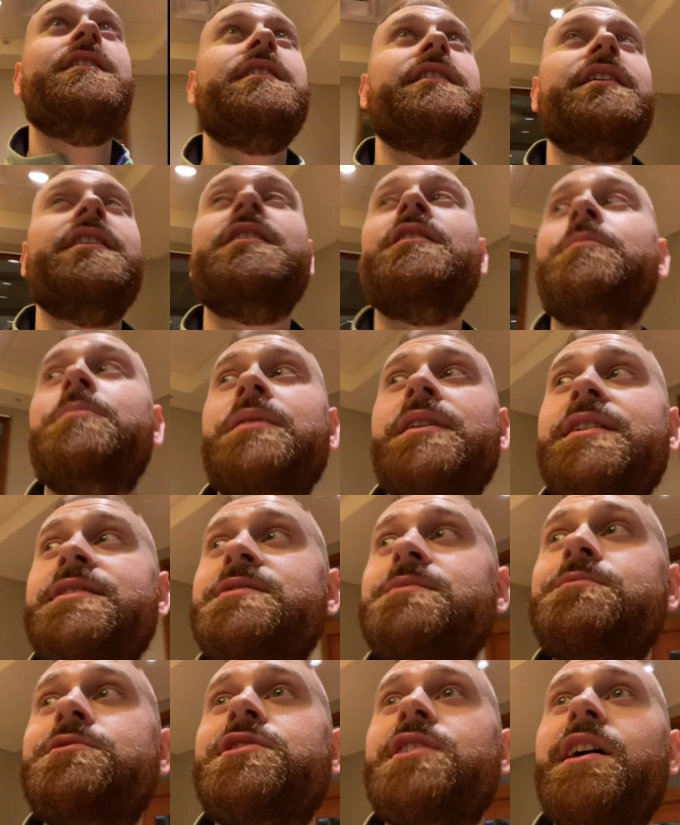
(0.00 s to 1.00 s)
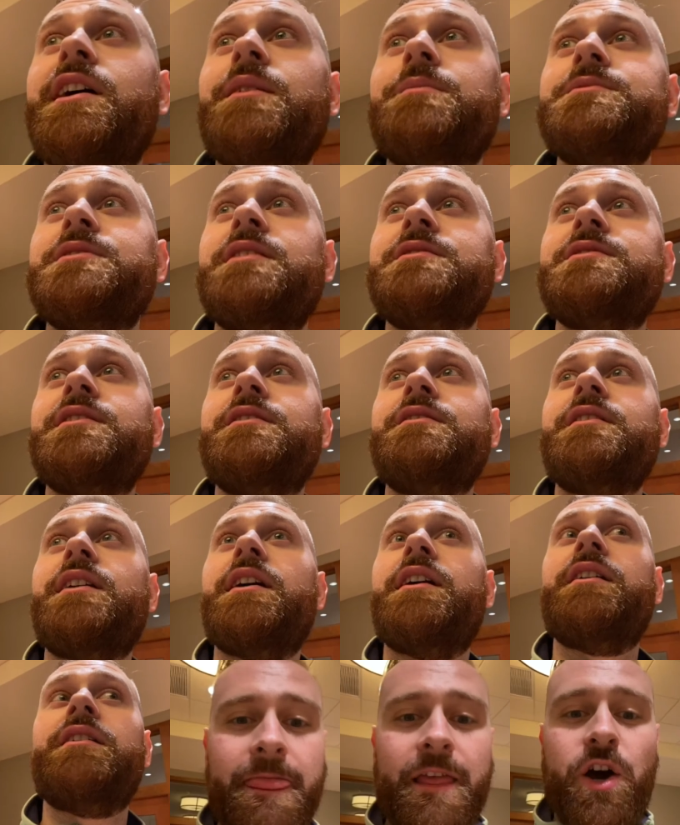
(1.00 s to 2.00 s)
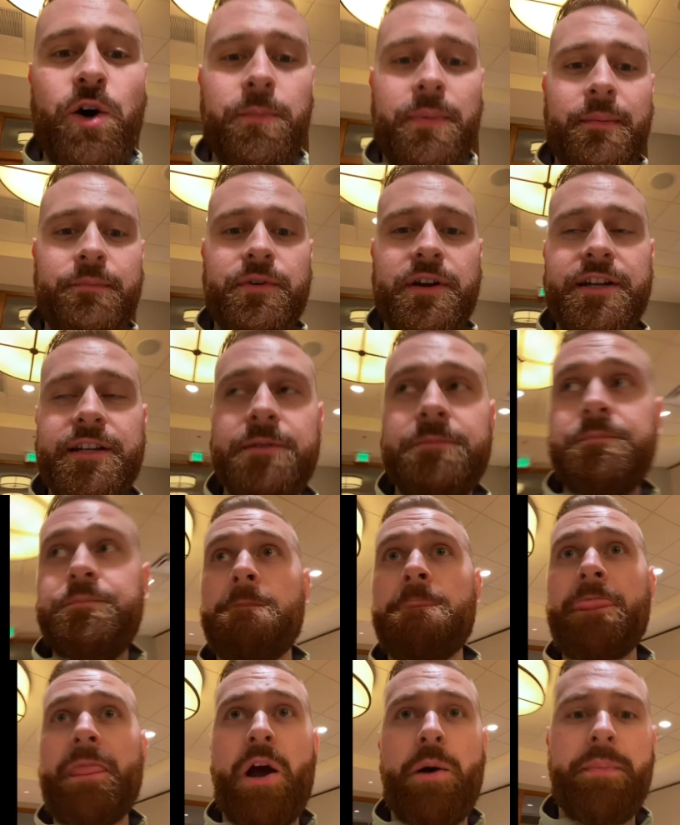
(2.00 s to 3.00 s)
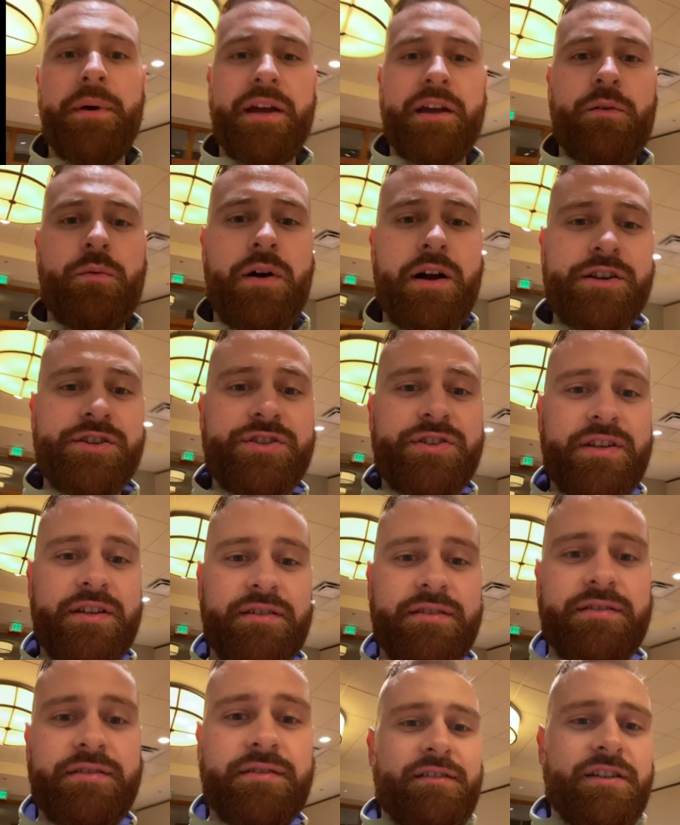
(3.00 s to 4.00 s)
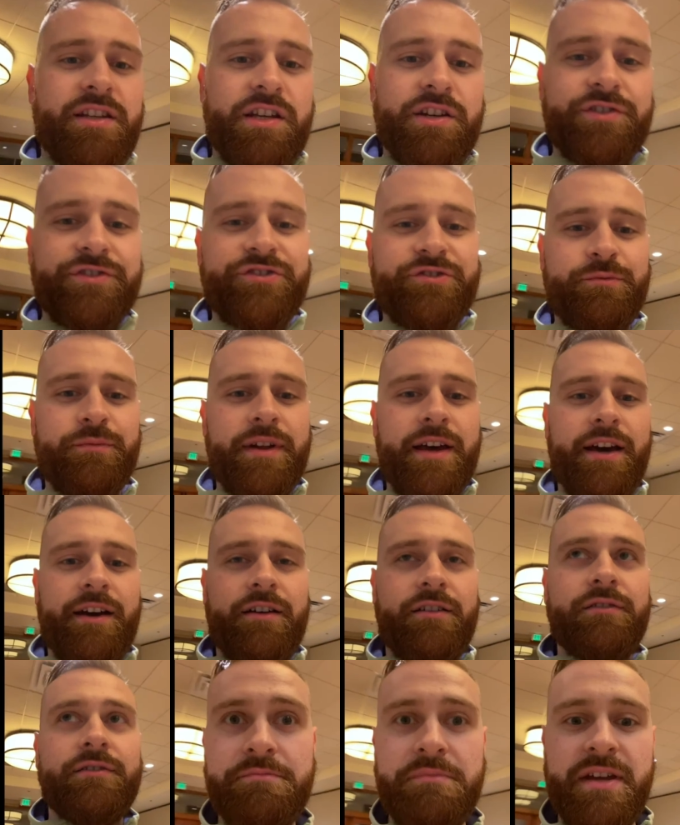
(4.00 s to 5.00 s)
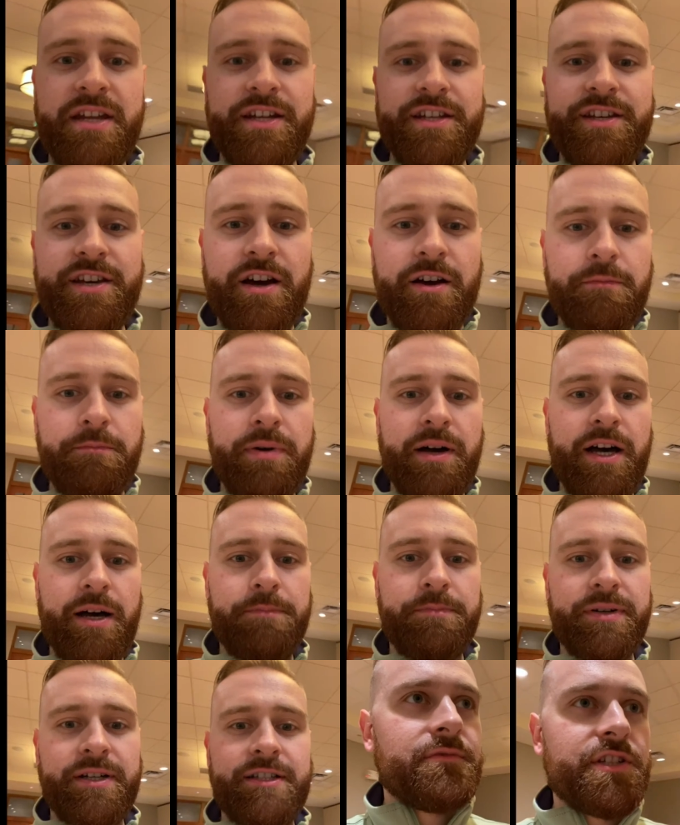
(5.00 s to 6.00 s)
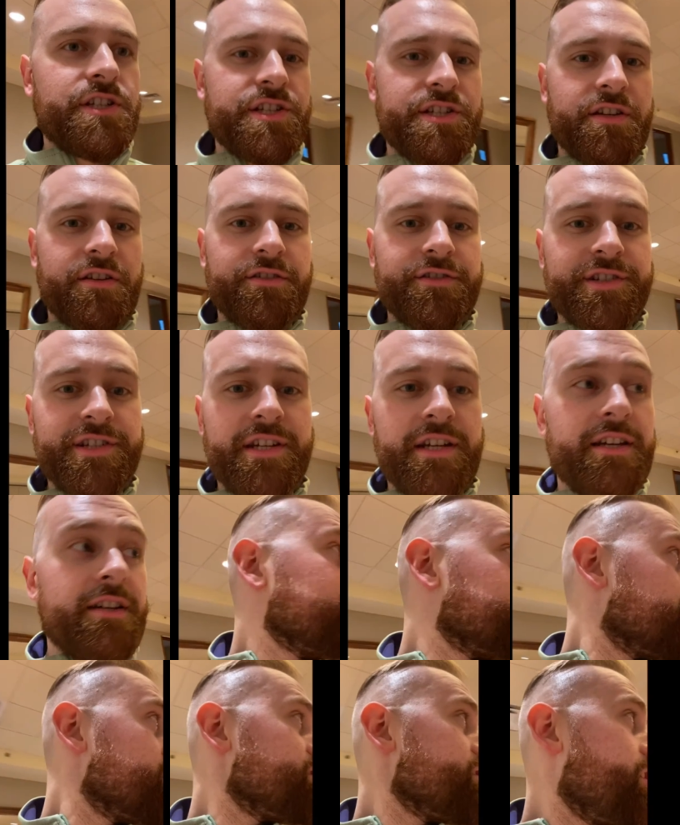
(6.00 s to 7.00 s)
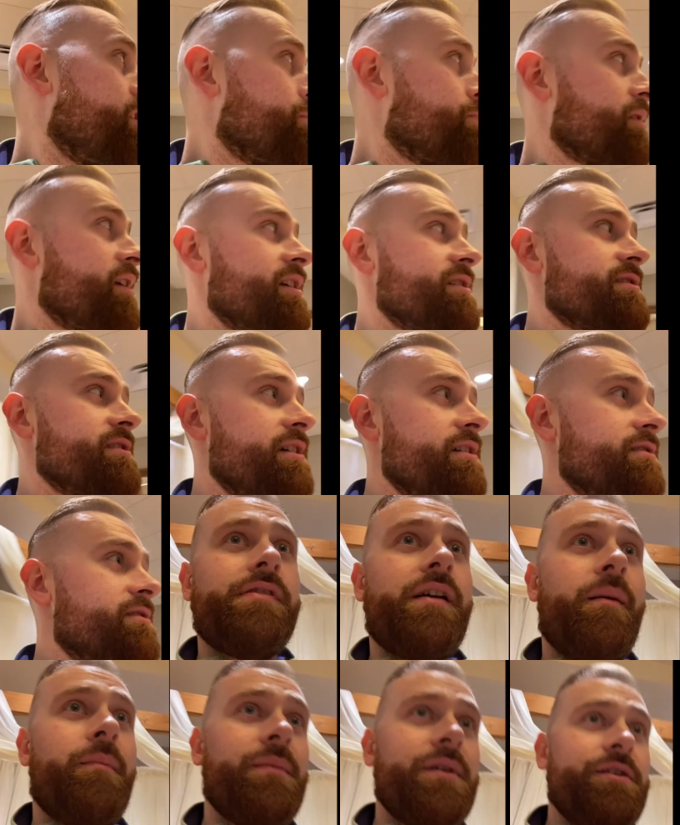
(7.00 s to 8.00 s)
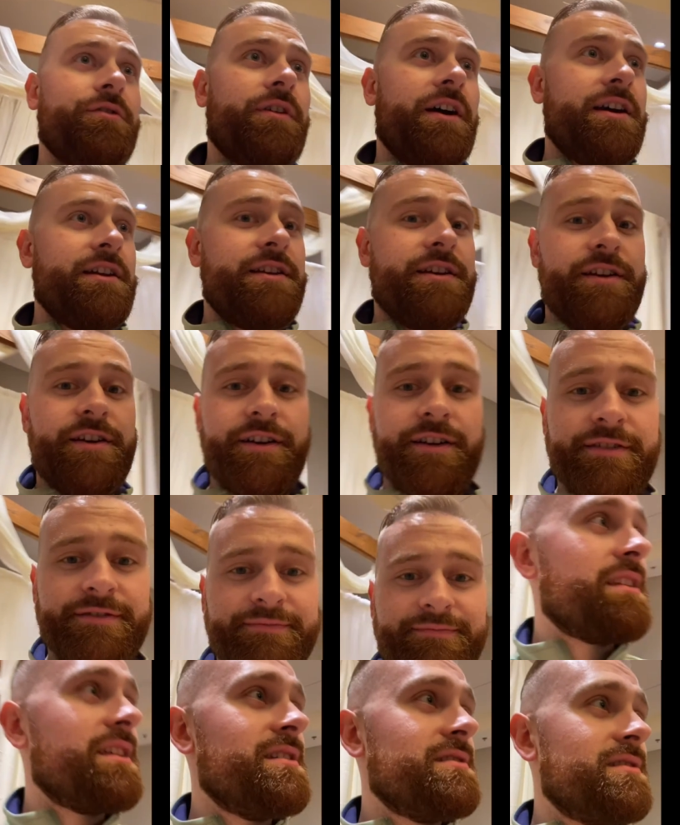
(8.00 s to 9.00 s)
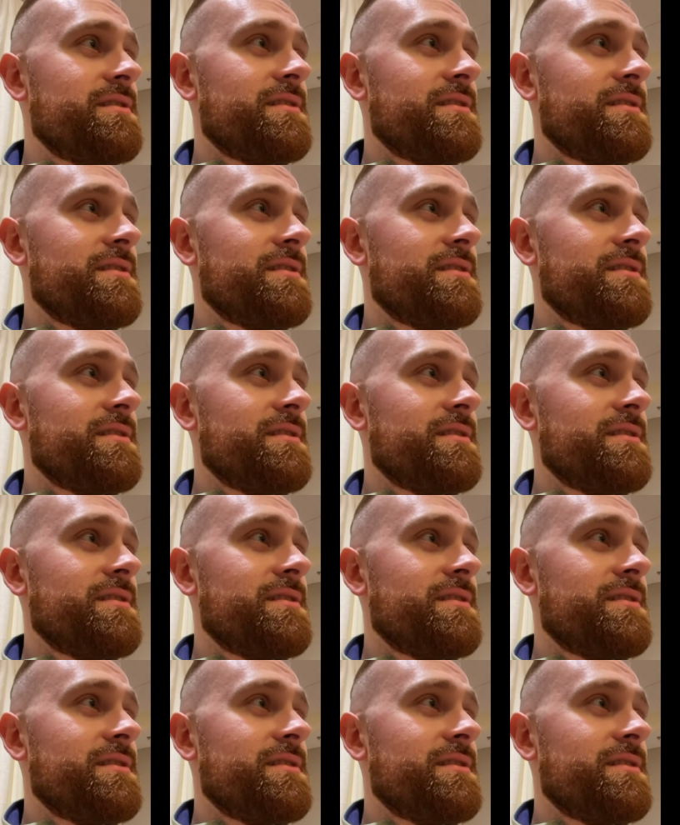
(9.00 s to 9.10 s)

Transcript: they're playing some jams, I'll tell you that. Hope I'm ready. Hope I can watch this years from now, being a young pup, just understand. It's all process. Me right here, this